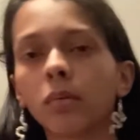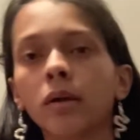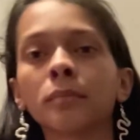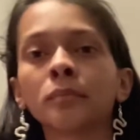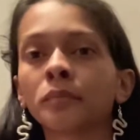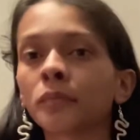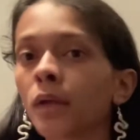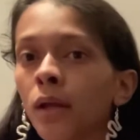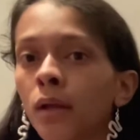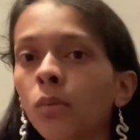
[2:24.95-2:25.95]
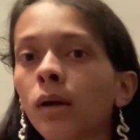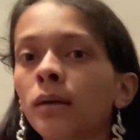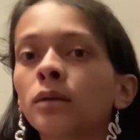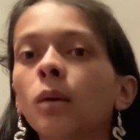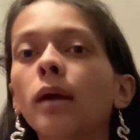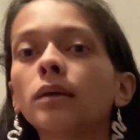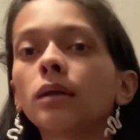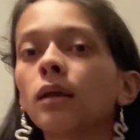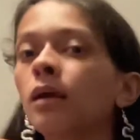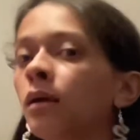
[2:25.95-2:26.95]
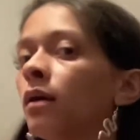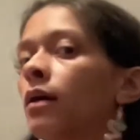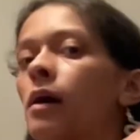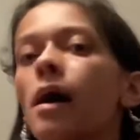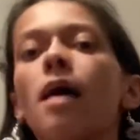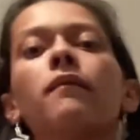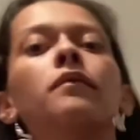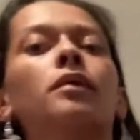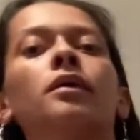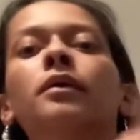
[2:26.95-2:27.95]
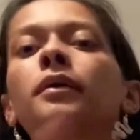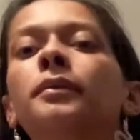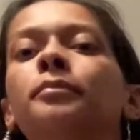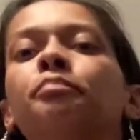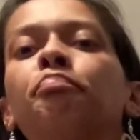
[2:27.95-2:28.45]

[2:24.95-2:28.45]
But anyway, so basically, I've done